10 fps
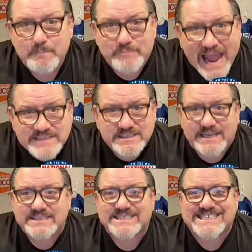That's
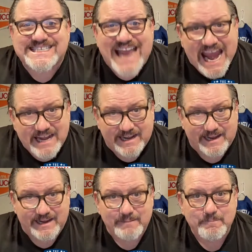
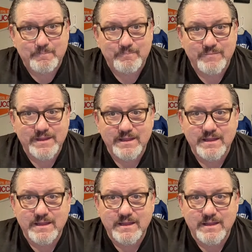insanity.
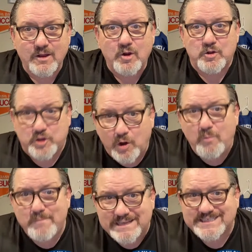You
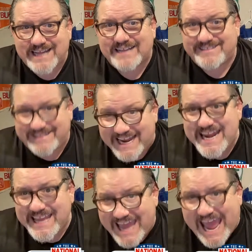missed on
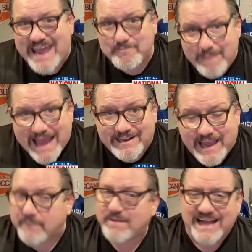DK
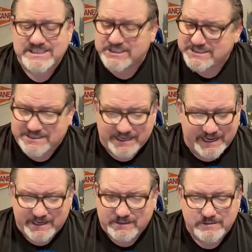Metcalf, not just the
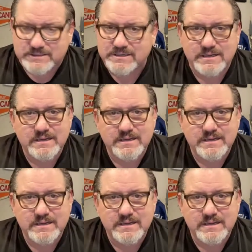Eagles,